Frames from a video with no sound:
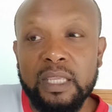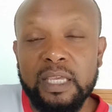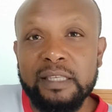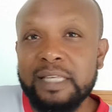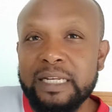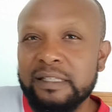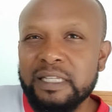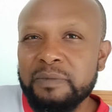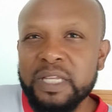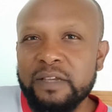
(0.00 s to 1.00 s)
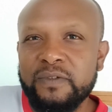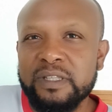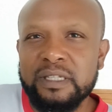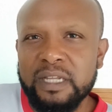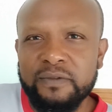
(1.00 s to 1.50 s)
it's like the same thing you're
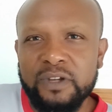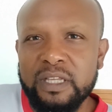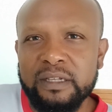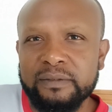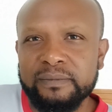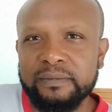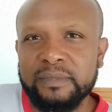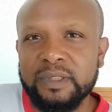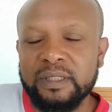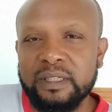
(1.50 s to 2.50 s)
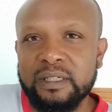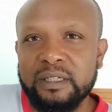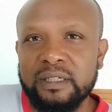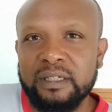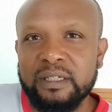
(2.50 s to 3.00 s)
facing every day.
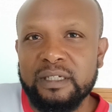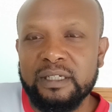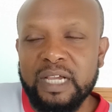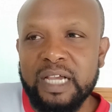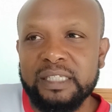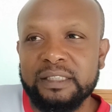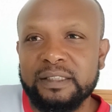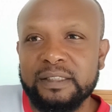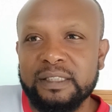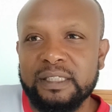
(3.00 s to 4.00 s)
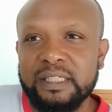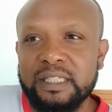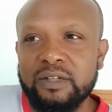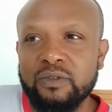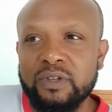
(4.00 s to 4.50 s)
And
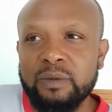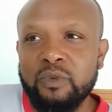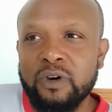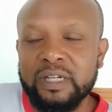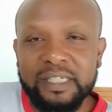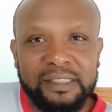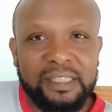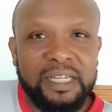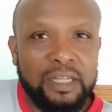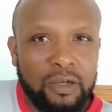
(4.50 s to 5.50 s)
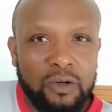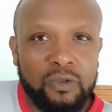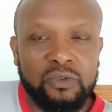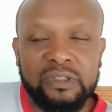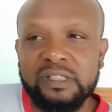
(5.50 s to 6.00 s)
you know, you're more or less in the
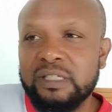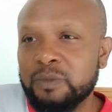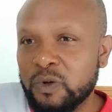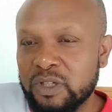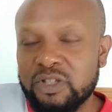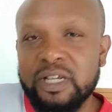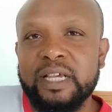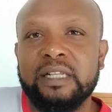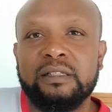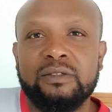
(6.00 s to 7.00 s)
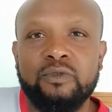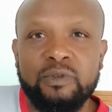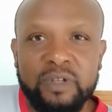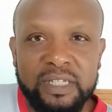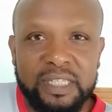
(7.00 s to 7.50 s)
house, seeing about the child,
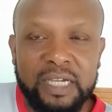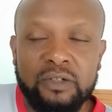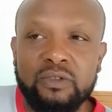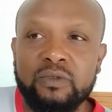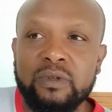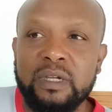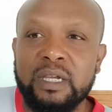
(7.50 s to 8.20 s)
doing what they have to do.